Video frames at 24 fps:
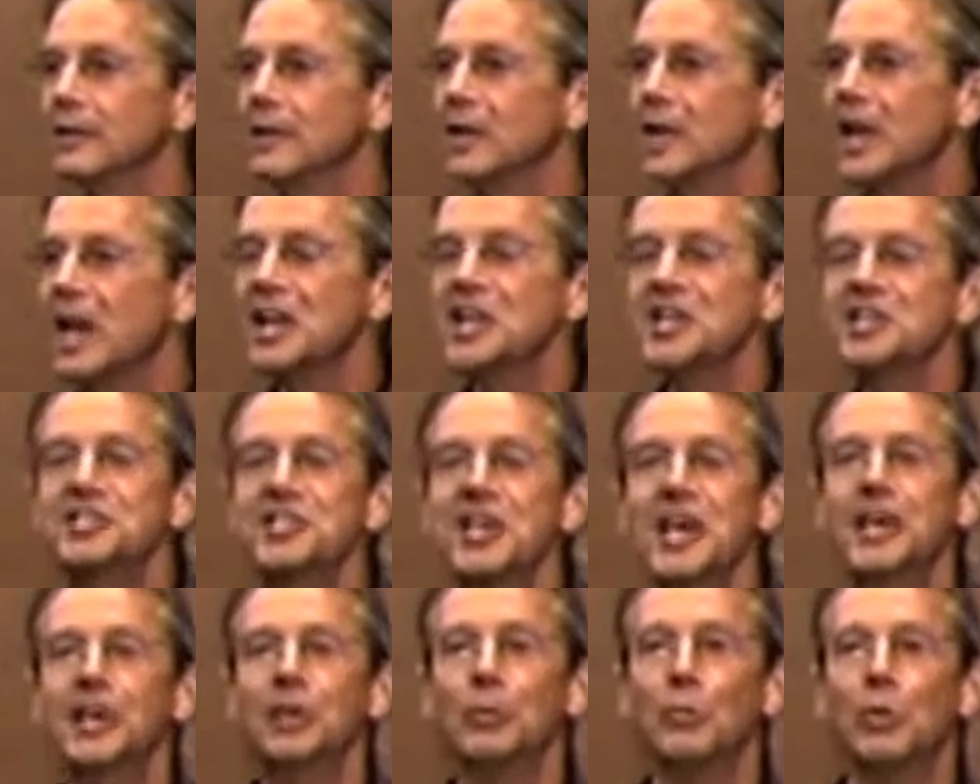And he
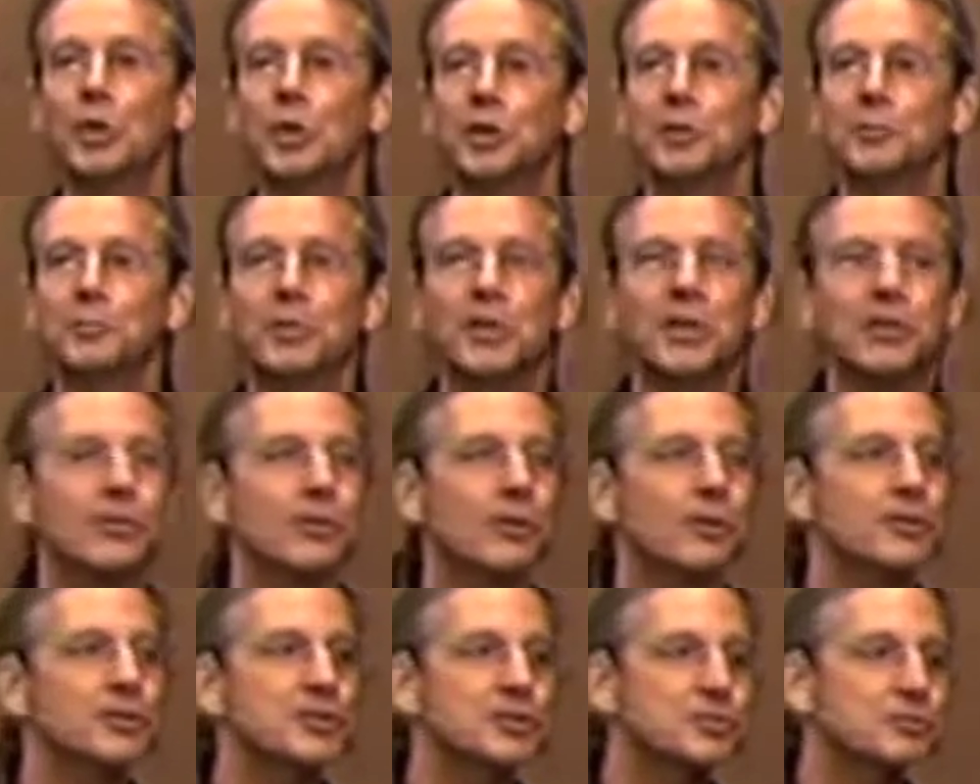said that we could be
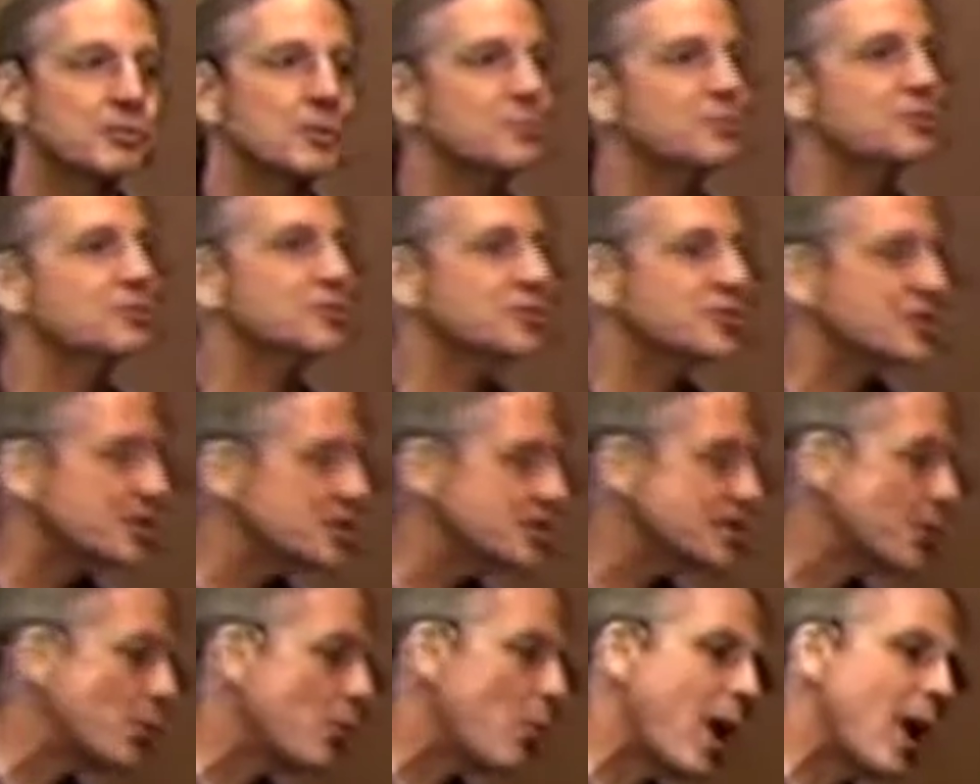there. And the scripture says
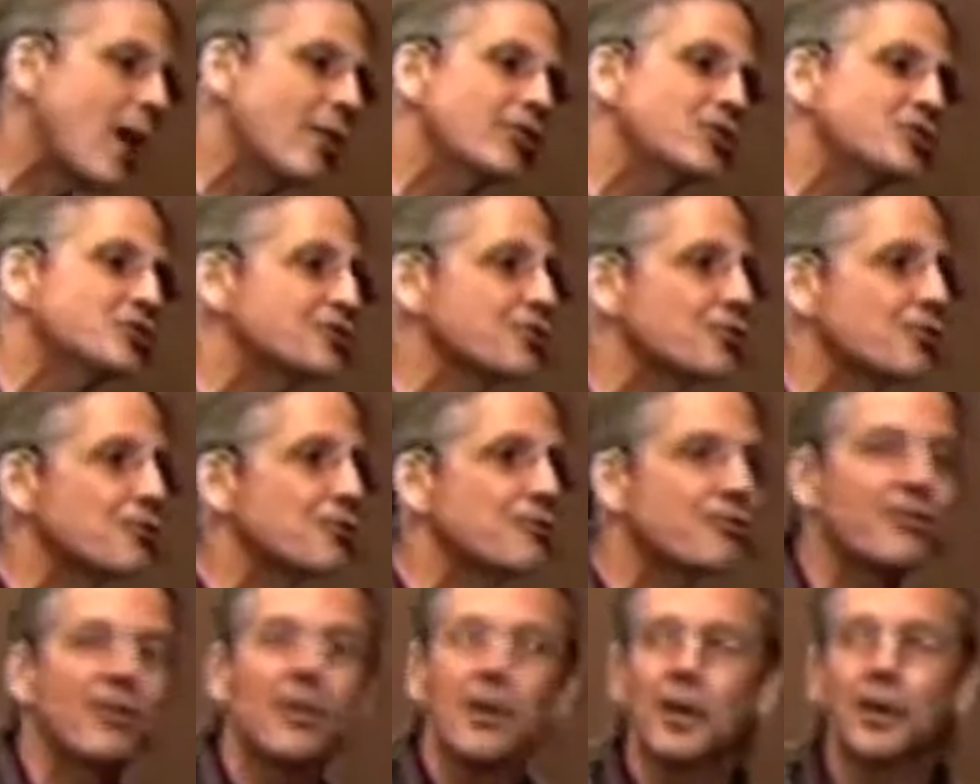that while this
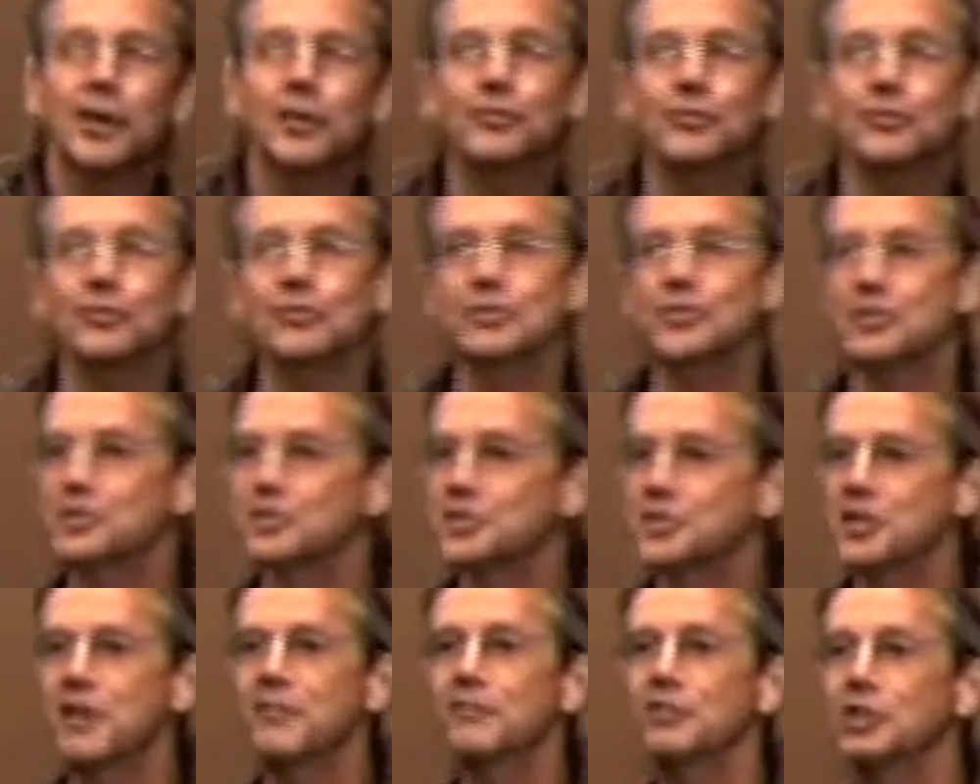earth endures a
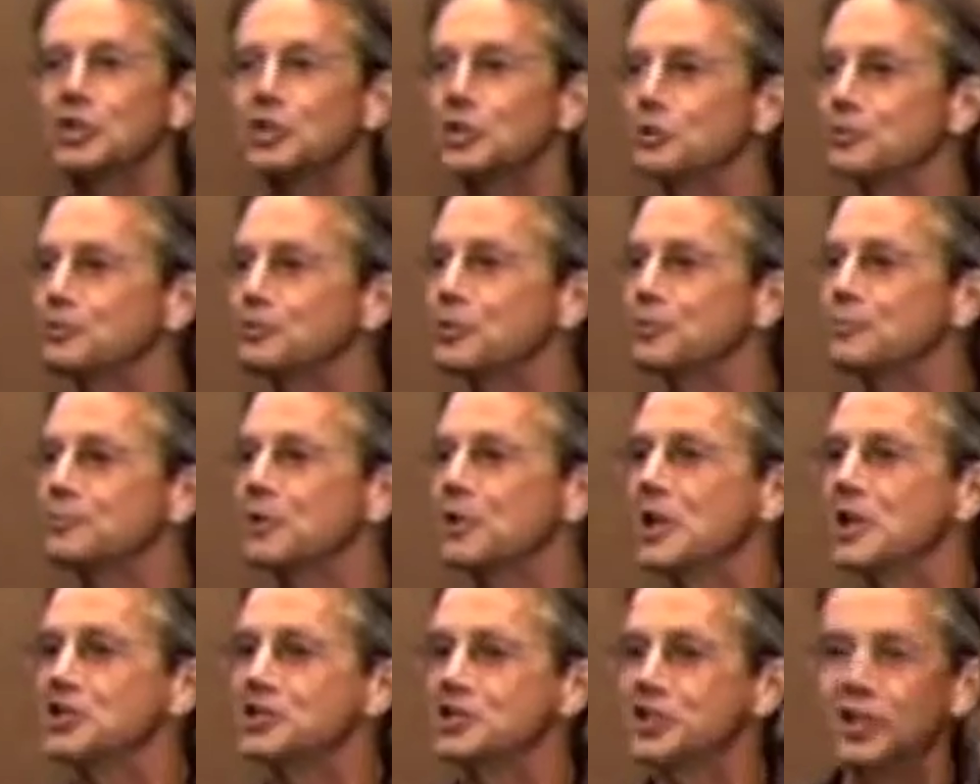seven year
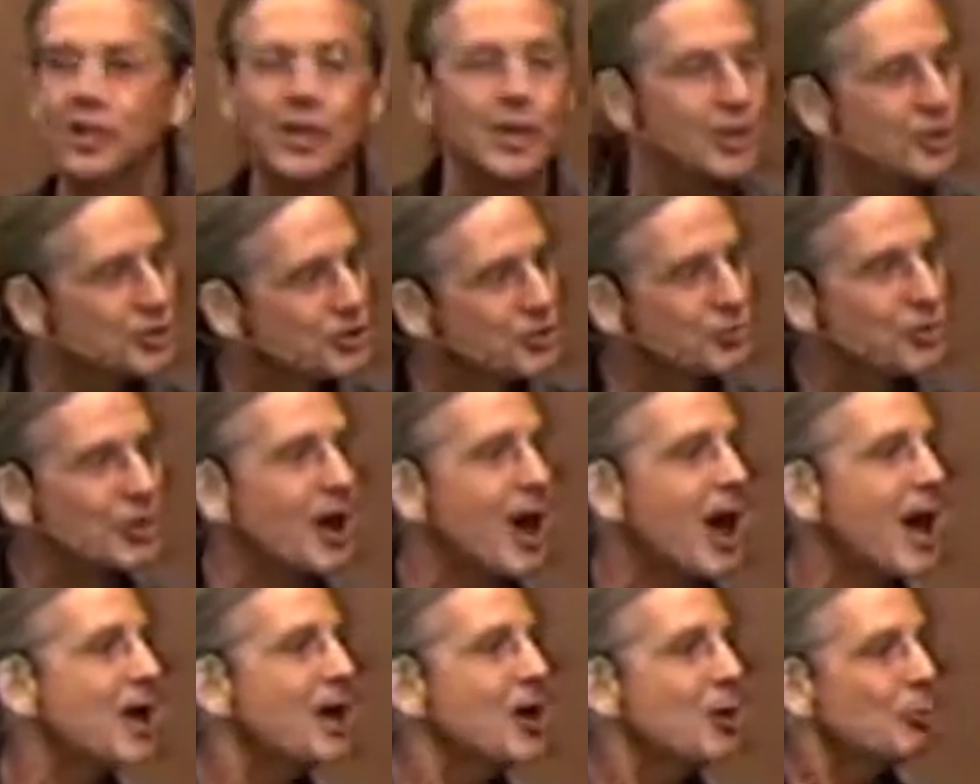tribulation, you and
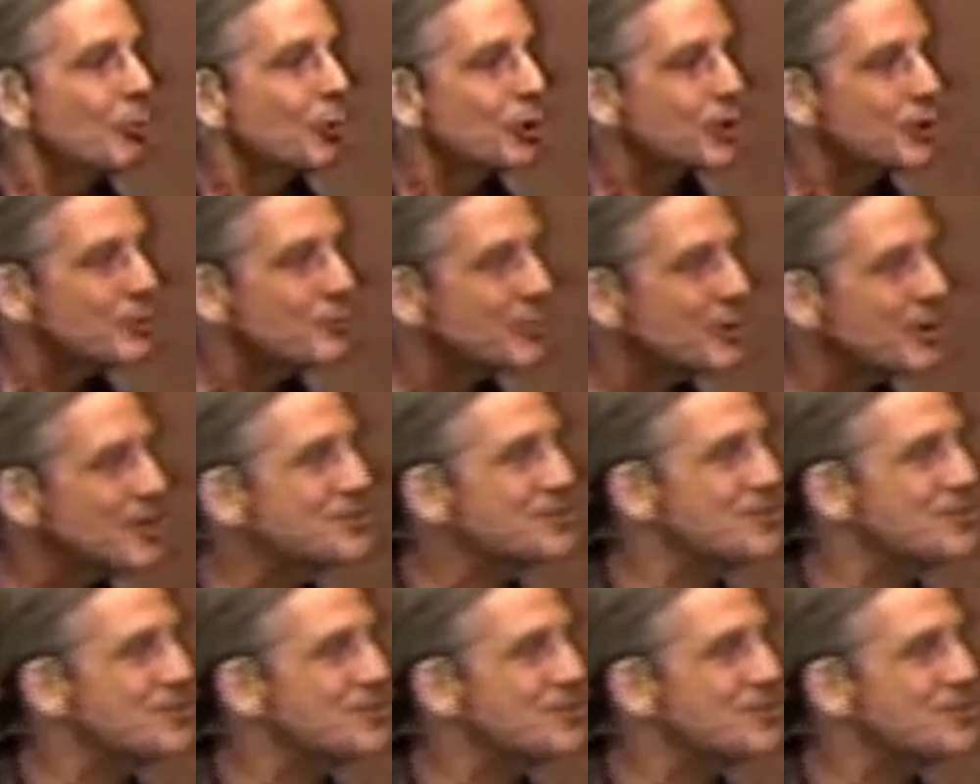I, we're going to be at